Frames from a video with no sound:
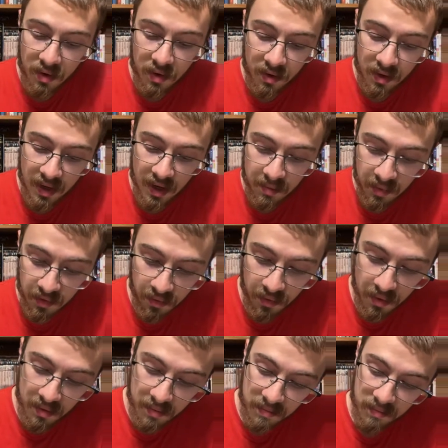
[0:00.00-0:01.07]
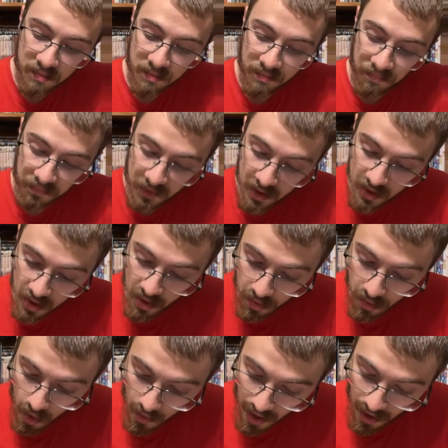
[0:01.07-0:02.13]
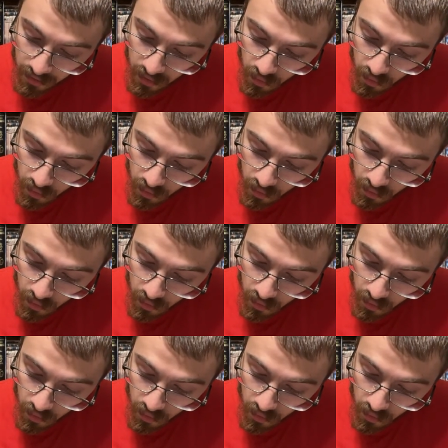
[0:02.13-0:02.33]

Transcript: heard that before. To throw out